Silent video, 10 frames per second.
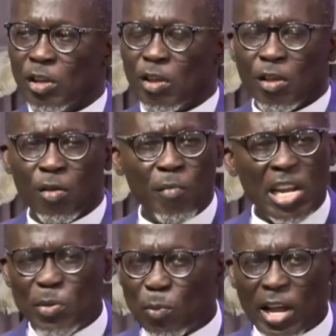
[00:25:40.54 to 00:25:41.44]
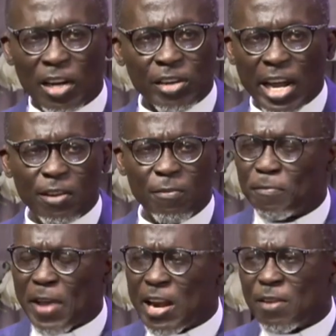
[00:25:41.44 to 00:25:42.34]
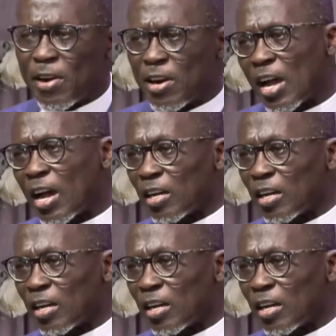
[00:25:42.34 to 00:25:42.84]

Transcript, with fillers: Many people are trying very, very hard